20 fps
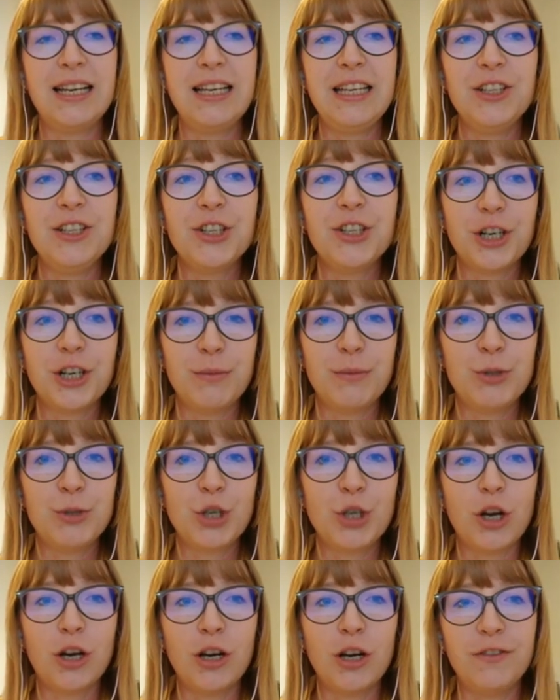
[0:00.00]
in
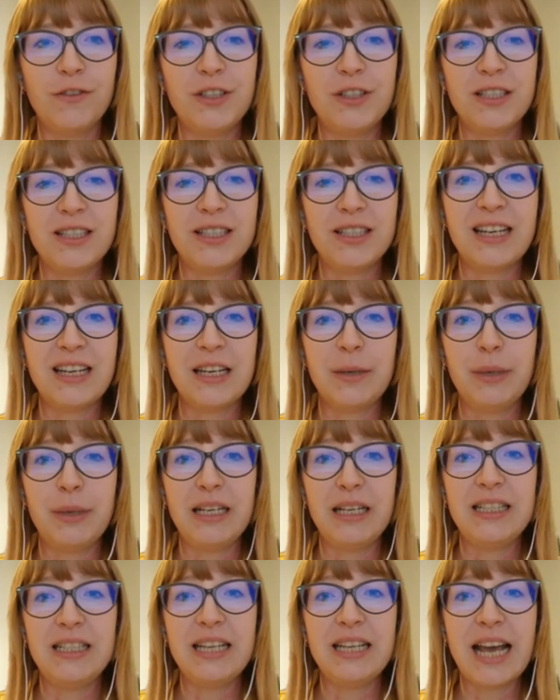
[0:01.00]
terms of the
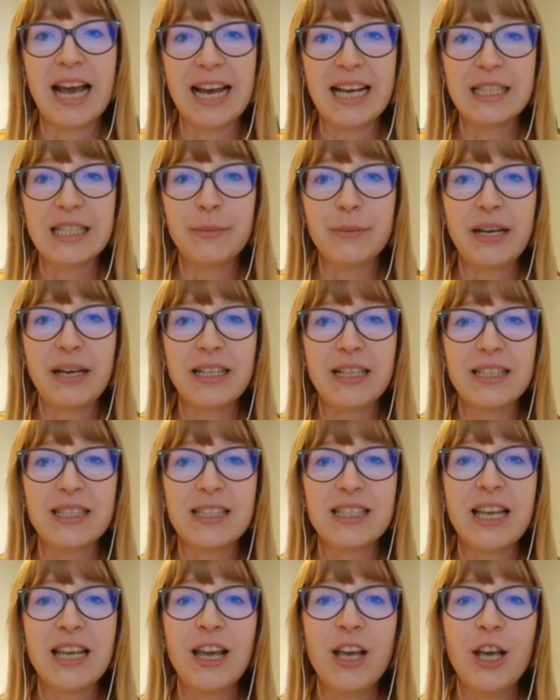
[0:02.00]
sustainability
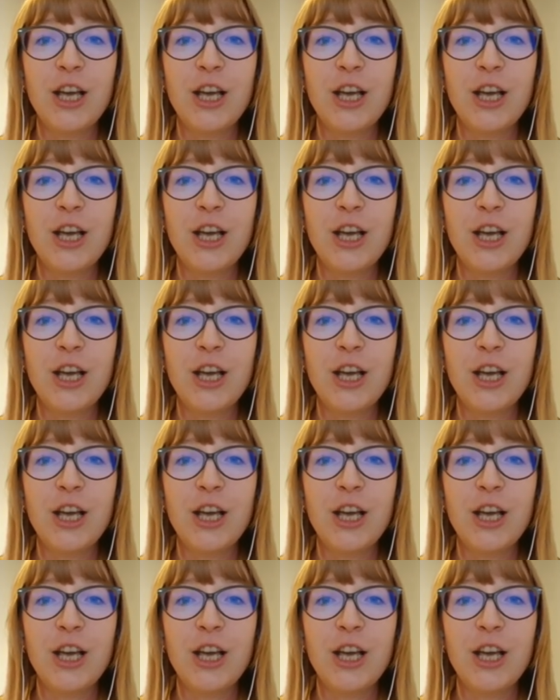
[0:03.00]
aspects,